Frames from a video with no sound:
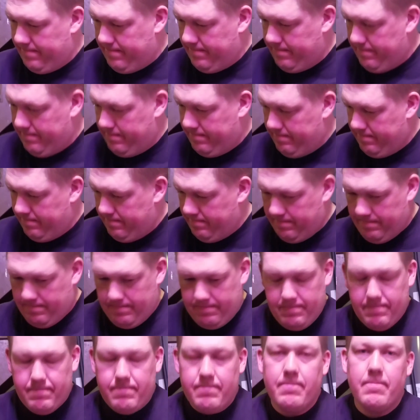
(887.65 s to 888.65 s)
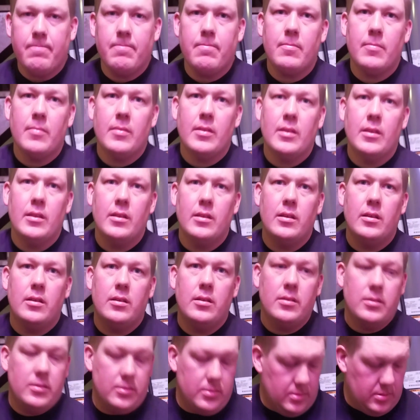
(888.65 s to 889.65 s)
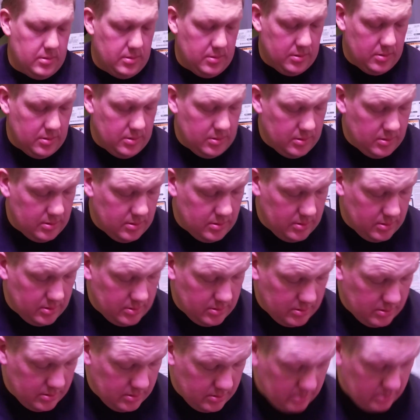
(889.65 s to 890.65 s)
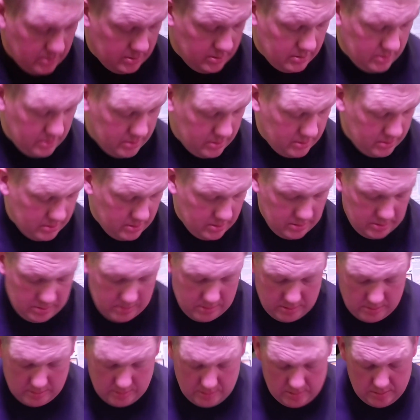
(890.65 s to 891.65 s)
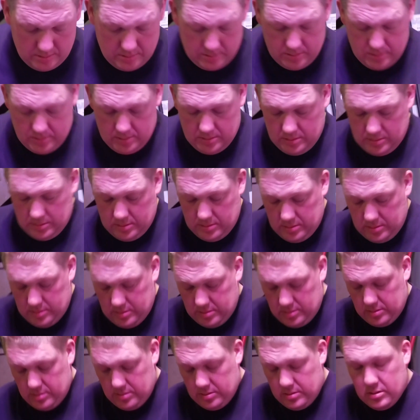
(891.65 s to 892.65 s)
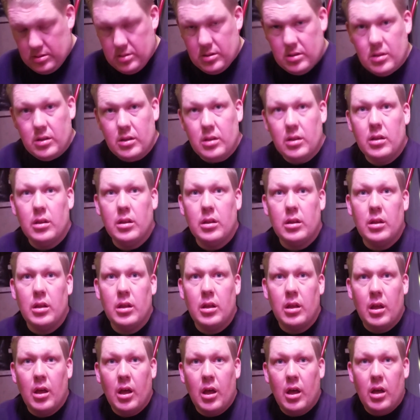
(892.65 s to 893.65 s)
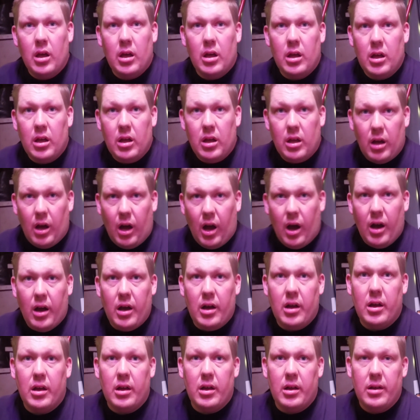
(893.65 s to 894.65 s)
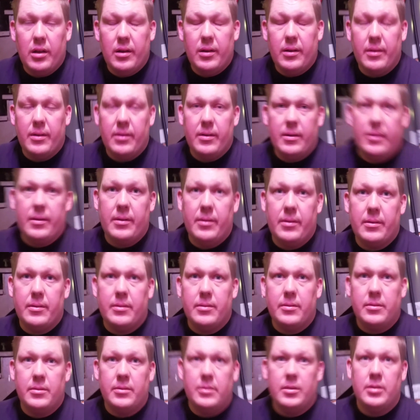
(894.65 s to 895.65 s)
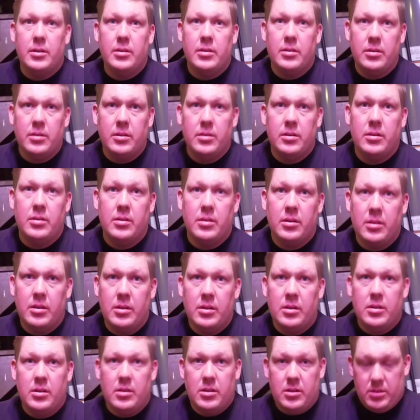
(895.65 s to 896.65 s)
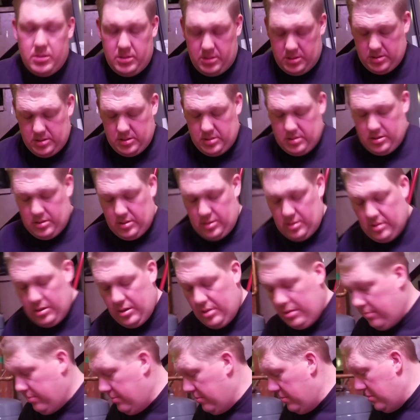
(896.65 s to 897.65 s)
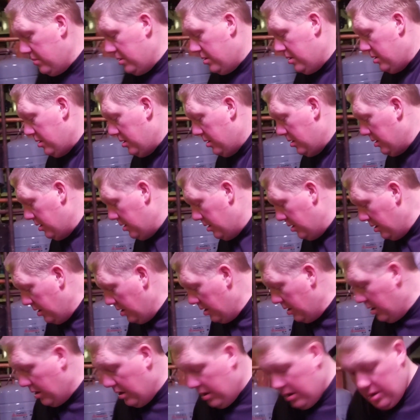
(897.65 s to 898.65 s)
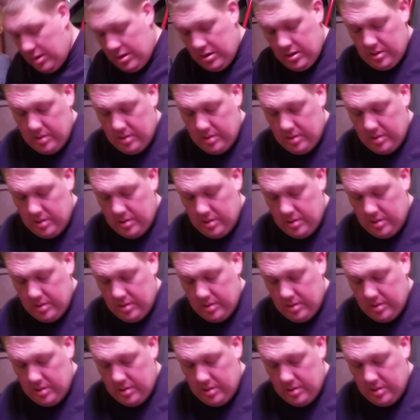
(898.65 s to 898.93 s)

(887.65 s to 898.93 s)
Now you went originally to a class, didn't you? And that's to a cooperative class or an informational event.